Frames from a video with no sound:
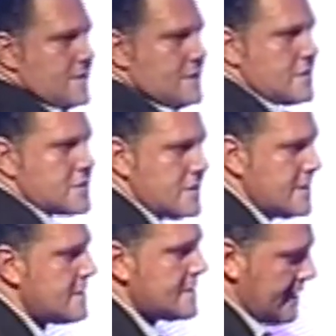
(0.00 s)
the
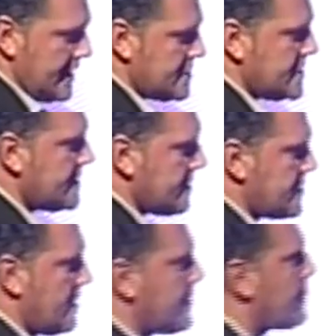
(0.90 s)
traditional strategies in
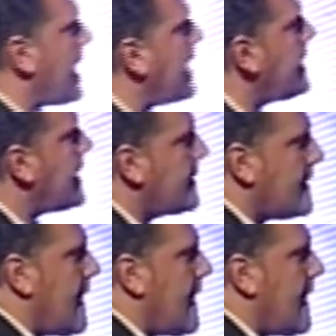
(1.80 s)
terms of branding,